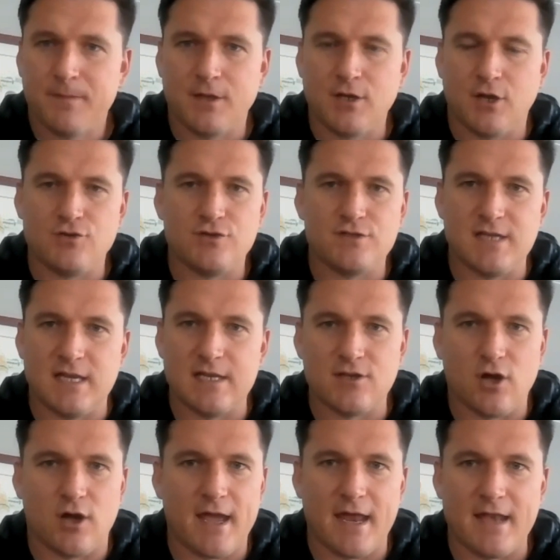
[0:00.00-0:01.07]
New
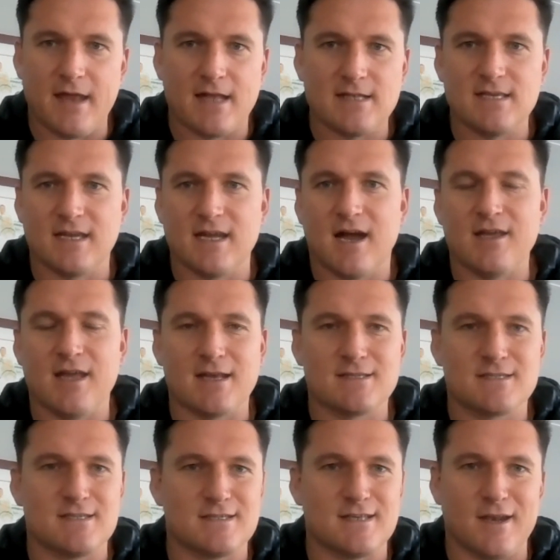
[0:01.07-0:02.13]
Zealand are headhunting our
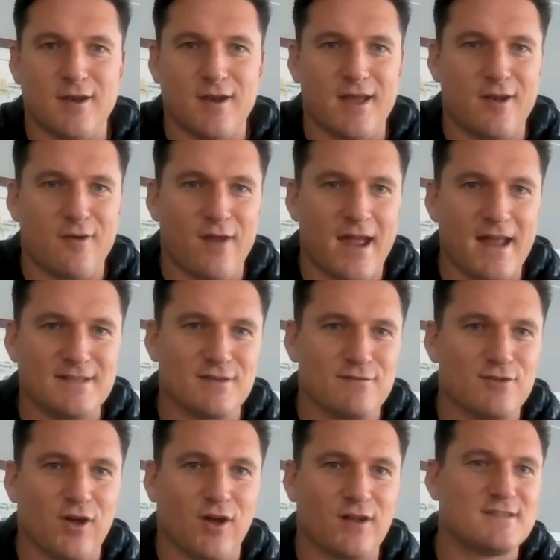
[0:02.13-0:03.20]
youngsters at a rate
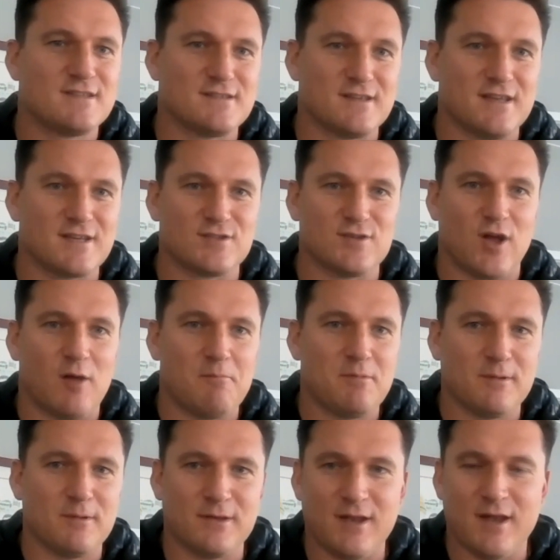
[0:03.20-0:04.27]
of knots, as an
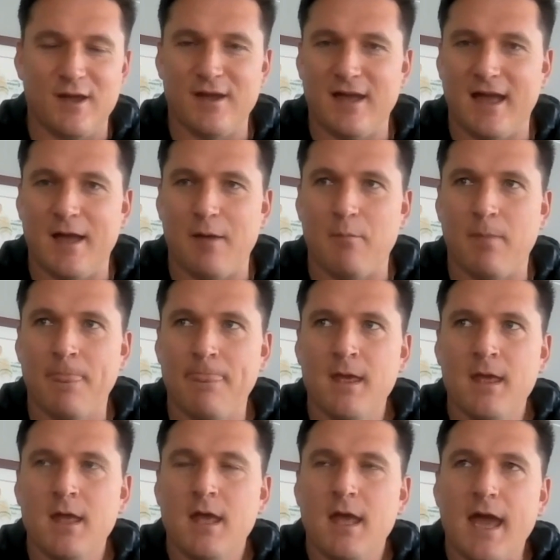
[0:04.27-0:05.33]
example. And
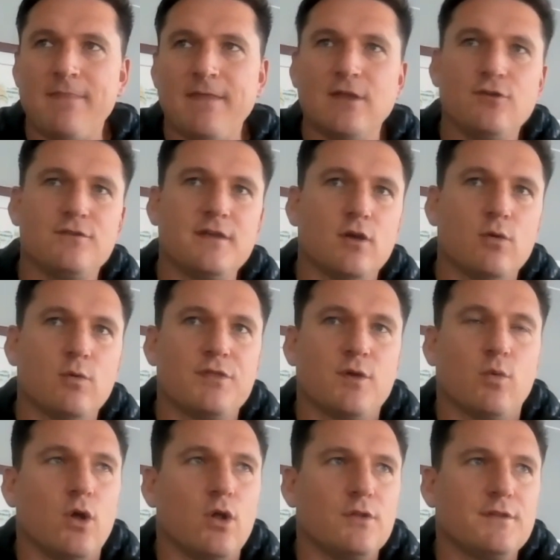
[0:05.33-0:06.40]
then you deal with
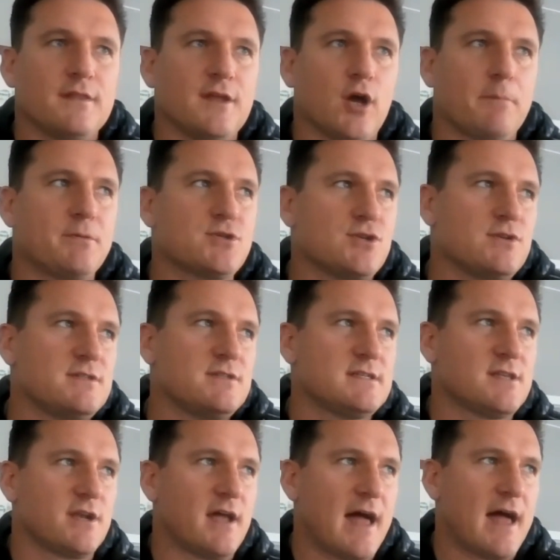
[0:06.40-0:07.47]
the world and the
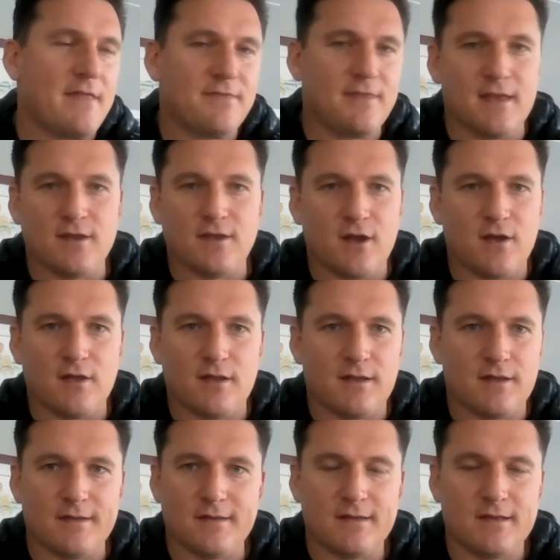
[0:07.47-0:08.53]
opportunities that are out
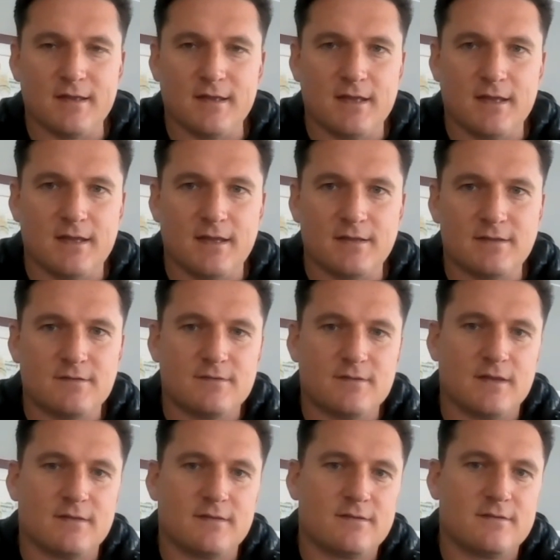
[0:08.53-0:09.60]
there.
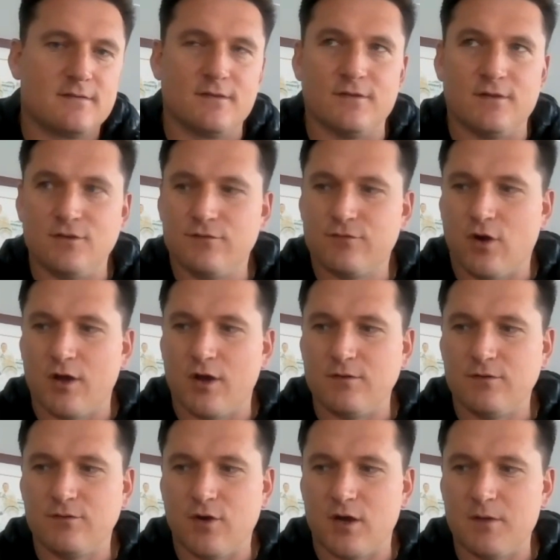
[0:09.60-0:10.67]
It's you've got
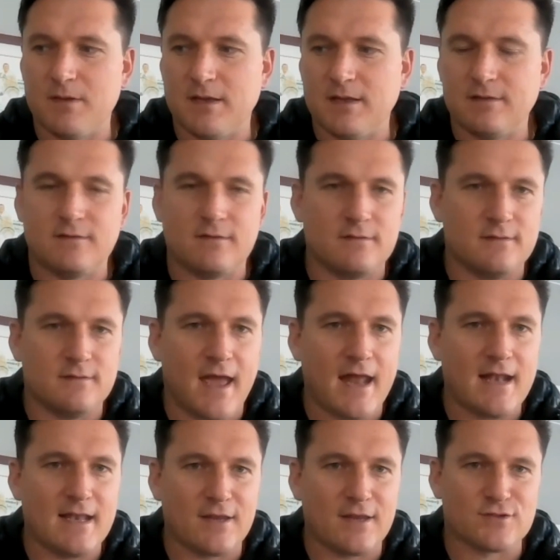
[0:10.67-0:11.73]
to be
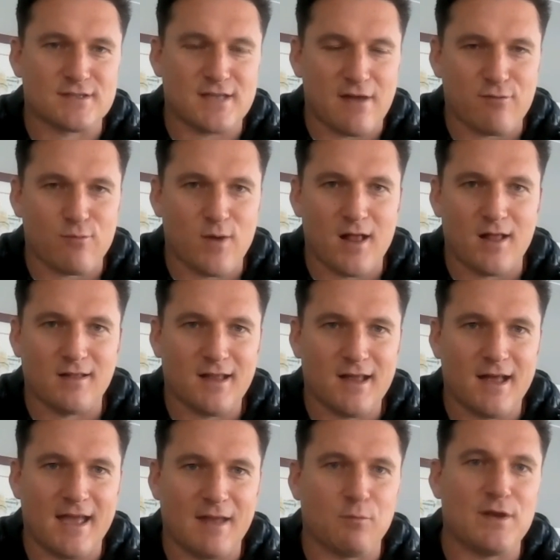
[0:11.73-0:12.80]
handling your stuff well,
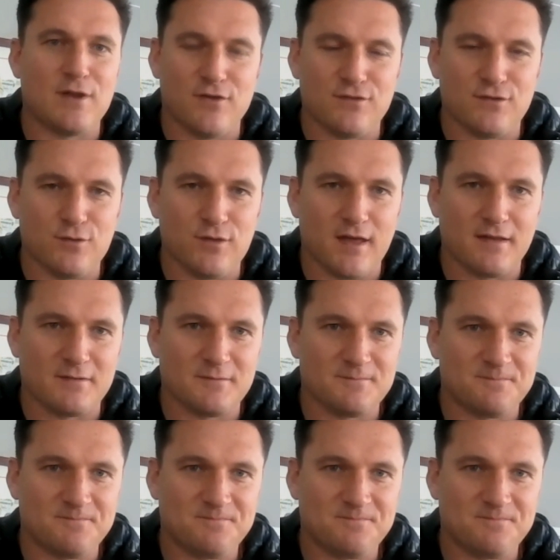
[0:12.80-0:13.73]
and we don't do that.